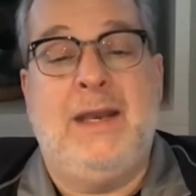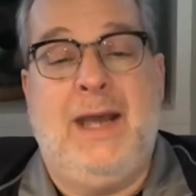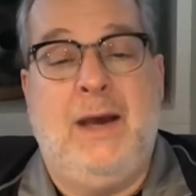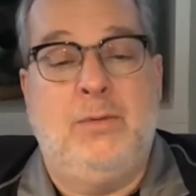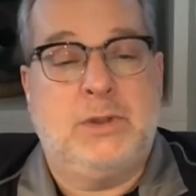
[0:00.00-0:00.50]
and
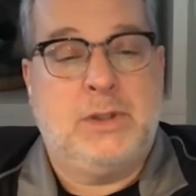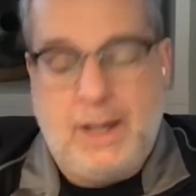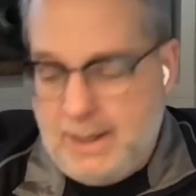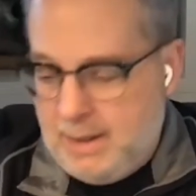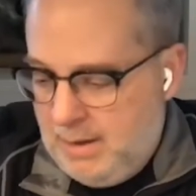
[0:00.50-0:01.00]
outside.
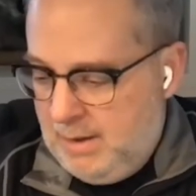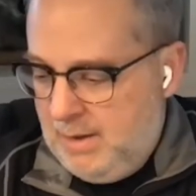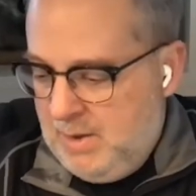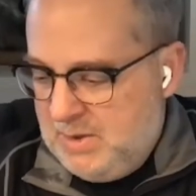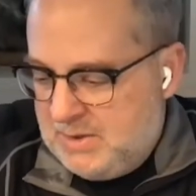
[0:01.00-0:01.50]

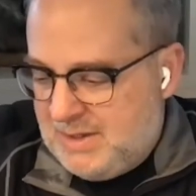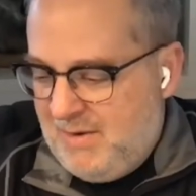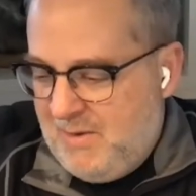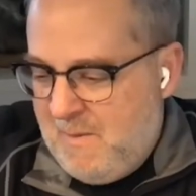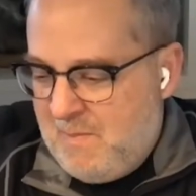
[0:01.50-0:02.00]

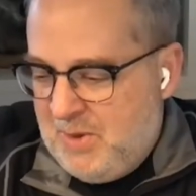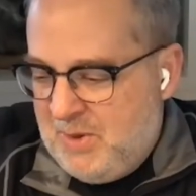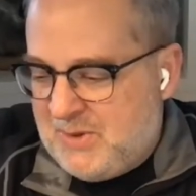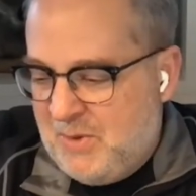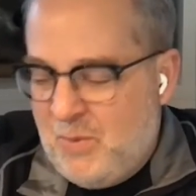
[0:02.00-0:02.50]
So
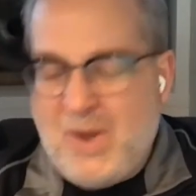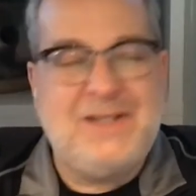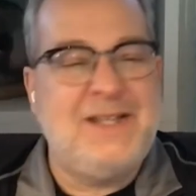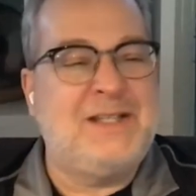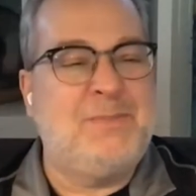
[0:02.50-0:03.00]
what
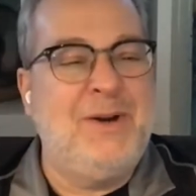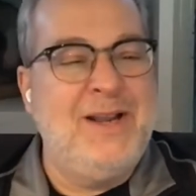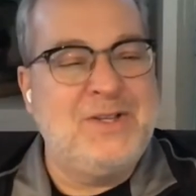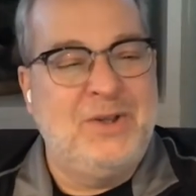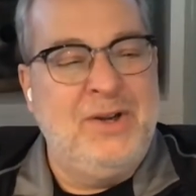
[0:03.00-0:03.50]
is
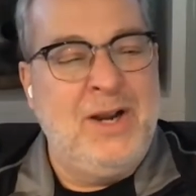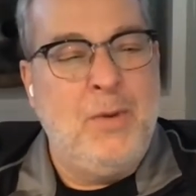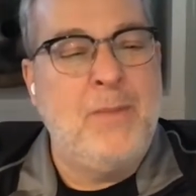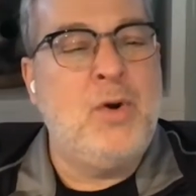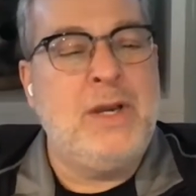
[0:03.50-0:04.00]
experiential learning?
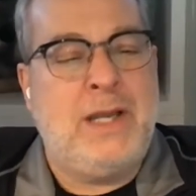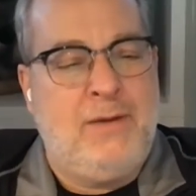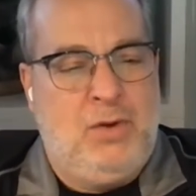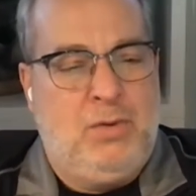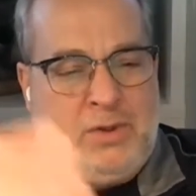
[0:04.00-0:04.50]
Well, I'm going to
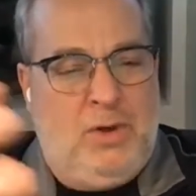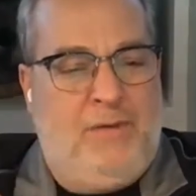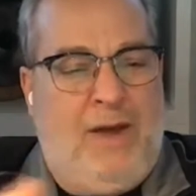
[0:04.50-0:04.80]
give you sort of